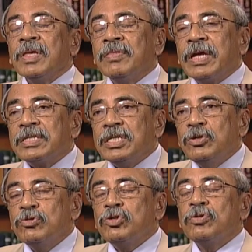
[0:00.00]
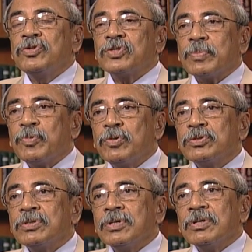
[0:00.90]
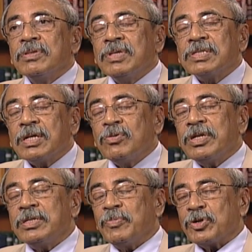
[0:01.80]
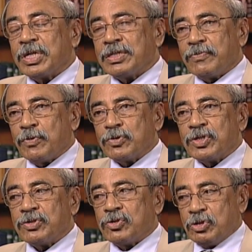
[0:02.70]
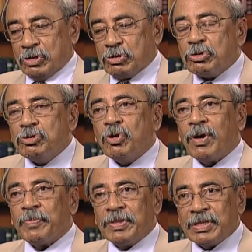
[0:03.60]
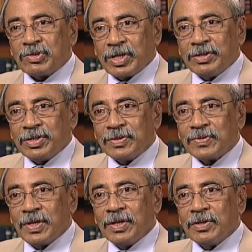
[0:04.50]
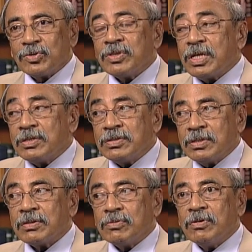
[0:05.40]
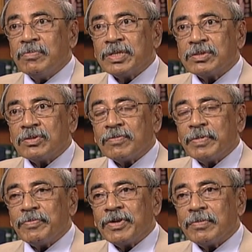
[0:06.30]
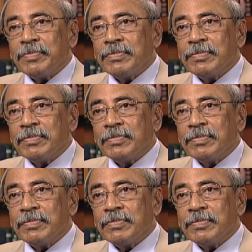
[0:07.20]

that you should support the secular democratic forces to grow up in these countries. So that is the core message of my film.